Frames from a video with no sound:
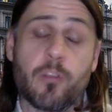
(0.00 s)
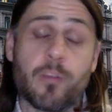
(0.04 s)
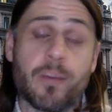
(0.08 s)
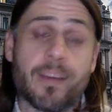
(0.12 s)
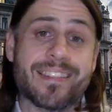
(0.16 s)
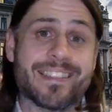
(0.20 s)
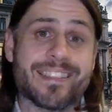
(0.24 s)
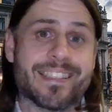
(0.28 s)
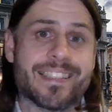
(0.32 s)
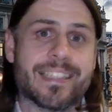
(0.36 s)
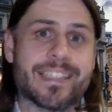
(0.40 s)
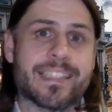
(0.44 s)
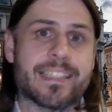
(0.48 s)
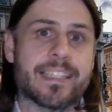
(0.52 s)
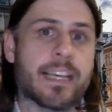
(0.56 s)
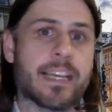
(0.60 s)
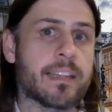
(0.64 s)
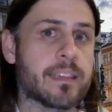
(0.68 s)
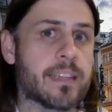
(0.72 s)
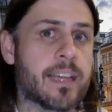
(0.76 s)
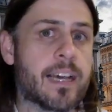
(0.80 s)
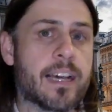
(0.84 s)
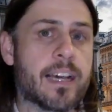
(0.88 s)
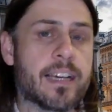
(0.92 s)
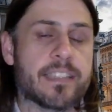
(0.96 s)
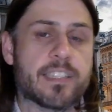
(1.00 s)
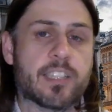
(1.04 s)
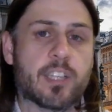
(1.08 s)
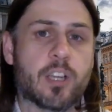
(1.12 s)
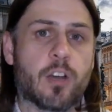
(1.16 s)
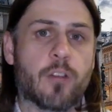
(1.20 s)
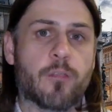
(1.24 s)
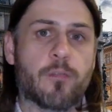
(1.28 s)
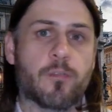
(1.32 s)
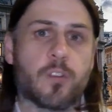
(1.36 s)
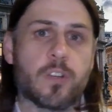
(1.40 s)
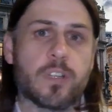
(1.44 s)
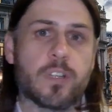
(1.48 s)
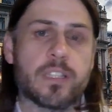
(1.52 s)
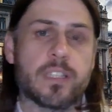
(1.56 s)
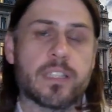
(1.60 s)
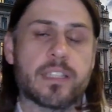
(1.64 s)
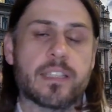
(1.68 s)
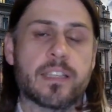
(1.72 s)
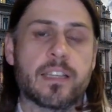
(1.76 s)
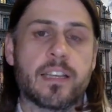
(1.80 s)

months since our last conference.